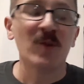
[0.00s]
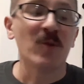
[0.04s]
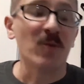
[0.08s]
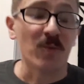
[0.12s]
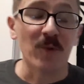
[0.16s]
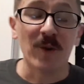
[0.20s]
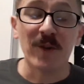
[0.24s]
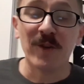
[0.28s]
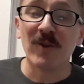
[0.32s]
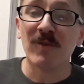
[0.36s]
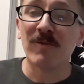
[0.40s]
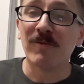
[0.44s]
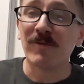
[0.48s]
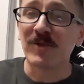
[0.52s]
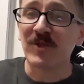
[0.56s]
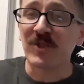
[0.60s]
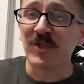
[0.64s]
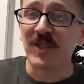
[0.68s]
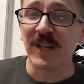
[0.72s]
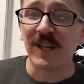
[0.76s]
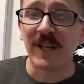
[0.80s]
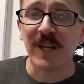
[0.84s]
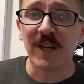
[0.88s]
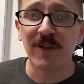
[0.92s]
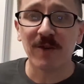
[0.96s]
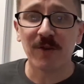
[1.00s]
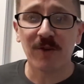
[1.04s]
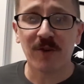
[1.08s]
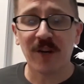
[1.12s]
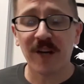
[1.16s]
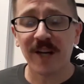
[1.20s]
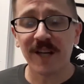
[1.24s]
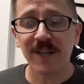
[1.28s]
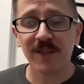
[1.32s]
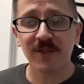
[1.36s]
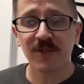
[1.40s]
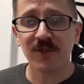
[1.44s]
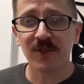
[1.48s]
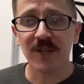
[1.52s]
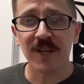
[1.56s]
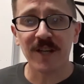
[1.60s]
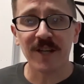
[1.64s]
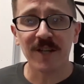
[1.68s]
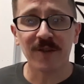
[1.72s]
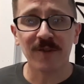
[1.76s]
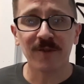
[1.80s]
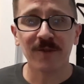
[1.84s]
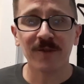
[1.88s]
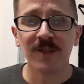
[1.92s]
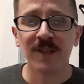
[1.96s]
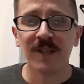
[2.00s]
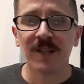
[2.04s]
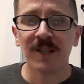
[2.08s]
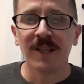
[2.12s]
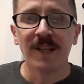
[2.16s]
Run over, check out Craig's channel.